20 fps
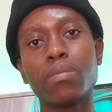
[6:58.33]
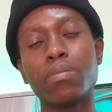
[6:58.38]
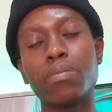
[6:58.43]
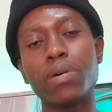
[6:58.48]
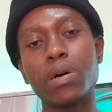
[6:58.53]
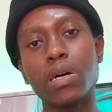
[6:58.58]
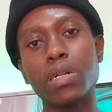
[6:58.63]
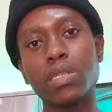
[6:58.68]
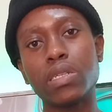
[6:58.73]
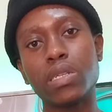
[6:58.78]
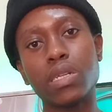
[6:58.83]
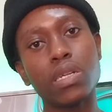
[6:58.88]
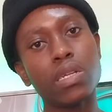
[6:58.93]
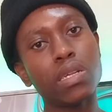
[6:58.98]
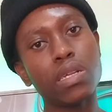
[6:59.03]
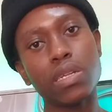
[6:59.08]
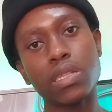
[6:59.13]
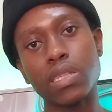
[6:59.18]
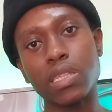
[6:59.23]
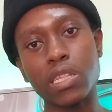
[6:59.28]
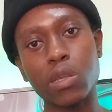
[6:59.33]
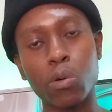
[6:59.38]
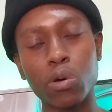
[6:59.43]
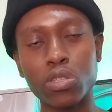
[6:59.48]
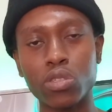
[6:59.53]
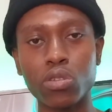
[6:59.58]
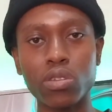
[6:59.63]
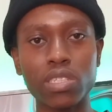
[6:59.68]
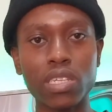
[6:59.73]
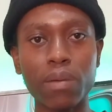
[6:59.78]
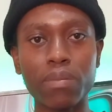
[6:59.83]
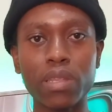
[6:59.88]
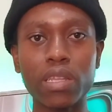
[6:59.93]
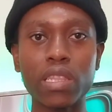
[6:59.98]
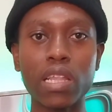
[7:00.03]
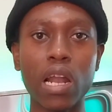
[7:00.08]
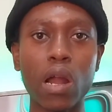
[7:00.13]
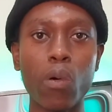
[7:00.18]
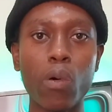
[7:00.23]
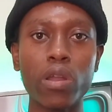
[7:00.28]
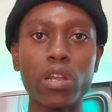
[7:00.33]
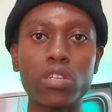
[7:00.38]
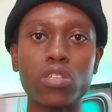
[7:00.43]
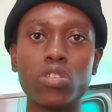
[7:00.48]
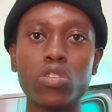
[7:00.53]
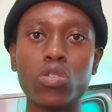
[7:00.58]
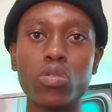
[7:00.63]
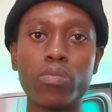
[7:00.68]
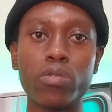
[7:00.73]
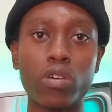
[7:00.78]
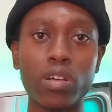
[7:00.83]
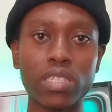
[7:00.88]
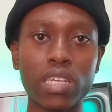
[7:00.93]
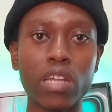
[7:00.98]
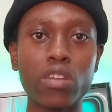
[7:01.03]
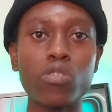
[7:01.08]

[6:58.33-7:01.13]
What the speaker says: but it was not something that I wanted to do, because I